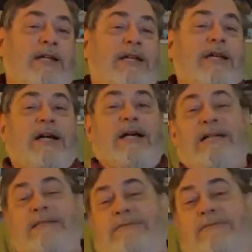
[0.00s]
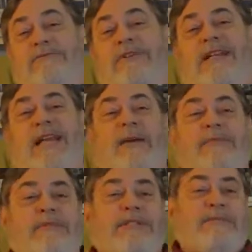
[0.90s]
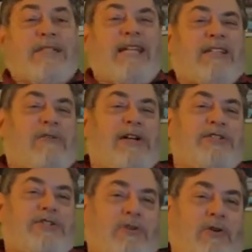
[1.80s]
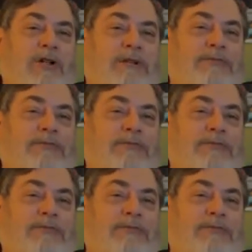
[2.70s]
Uh, really, optimism is not the question at all.